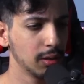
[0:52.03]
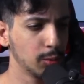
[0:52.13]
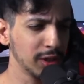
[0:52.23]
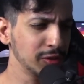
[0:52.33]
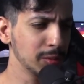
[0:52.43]

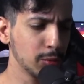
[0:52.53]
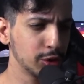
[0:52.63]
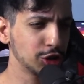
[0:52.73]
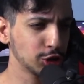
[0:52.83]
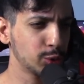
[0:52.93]
One of the
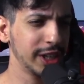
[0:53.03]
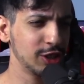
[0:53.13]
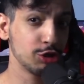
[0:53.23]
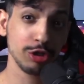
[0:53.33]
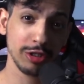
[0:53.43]
more
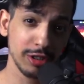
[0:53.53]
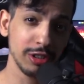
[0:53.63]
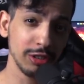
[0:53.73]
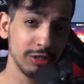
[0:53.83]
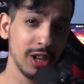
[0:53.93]

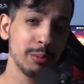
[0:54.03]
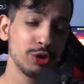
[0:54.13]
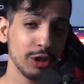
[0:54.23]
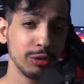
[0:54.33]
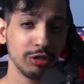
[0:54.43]
strange-er
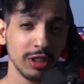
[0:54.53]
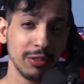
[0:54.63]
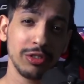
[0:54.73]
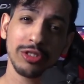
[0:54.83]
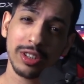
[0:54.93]
subgenres that
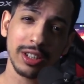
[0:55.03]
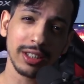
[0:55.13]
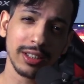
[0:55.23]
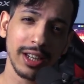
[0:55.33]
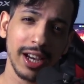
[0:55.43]
I've
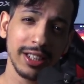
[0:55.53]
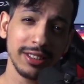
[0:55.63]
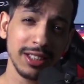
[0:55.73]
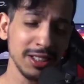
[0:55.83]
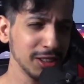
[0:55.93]
seen, I
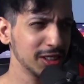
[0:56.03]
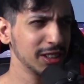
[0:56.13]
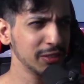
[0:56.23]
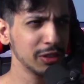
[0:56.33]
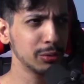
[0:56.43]
didn't
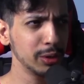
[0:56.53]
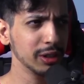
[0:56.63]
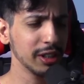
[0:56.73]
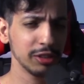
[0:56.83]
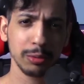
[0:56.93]
even
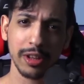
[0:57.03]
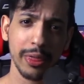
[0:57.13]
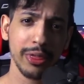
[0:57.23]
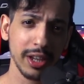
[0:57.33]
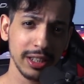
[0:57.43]
realize was a
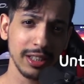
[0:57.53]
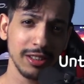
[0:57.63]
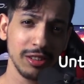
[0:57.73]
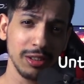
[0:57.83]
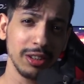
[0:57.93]
thing, and
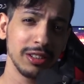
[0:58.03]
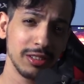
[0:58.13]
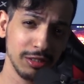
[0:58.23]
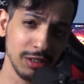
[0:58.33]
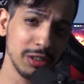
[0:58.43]
still I
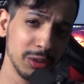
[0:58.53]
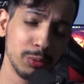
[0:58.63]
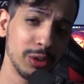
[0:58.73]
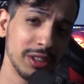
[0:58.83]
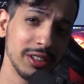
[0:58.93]
started
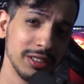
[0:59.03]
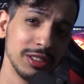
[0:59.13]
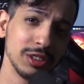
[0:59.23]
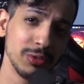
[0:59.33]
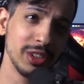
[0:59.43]
working on
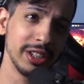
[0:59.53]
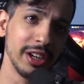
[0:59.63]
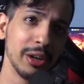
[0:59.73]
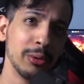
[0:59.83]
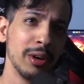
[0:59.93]
this
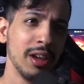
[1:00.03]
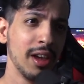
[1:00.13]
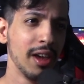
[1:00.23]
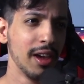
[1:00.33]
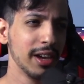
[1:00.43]
video.
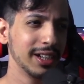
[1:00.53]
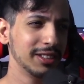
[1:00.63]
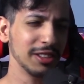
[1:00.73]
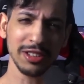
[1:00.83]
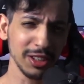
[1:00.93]

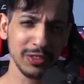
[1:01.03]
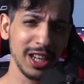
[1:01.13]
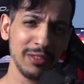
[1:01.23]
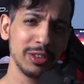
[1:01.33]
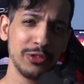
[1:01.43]
It doesn't even
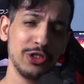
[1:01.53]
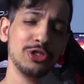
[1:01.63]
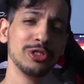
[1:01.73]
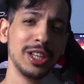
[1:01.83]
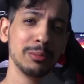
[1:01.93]
have an
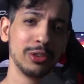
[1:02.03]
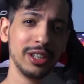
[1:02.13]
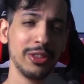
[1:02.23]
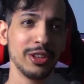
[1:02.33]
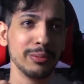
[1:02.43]
official name or
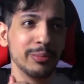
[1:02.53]
anything,